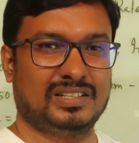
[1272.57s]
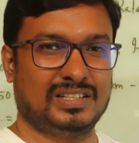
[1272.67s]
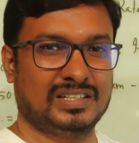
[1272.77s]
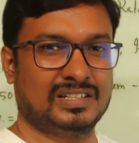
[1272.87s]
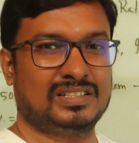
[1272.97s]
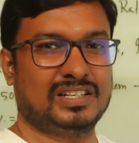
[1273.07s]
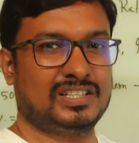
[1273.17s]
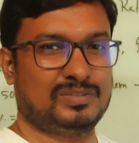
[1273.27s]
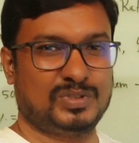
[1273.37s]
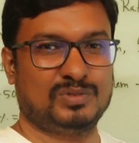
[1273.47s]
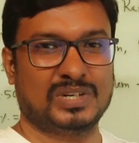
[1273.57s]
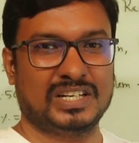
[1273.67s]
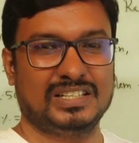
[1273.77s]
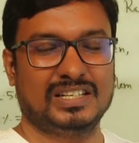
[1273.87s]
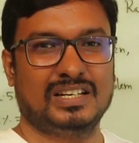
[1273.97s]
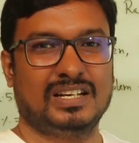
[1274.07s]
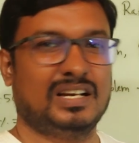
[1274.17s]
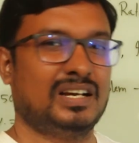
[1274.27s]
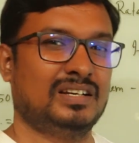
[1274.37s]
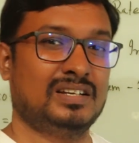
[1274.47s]
here SPY,
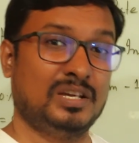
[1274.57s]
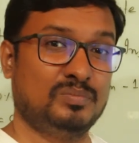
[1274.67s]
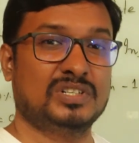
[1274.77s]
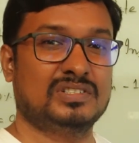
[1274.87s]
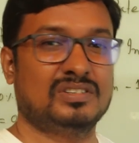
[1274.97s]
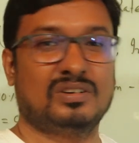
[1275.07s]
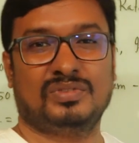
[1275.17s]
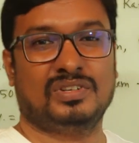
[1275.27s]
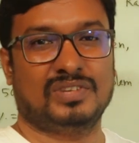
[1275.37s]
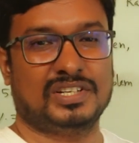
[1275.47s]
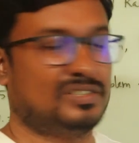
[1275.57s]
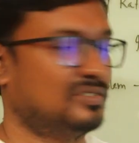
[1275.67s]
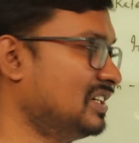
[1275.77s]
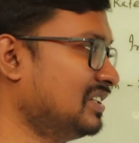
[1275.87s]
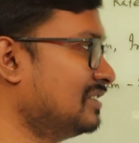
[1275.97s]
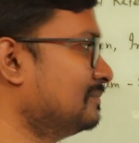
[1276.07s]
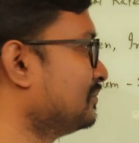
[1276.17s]
and 8% of inflation rate.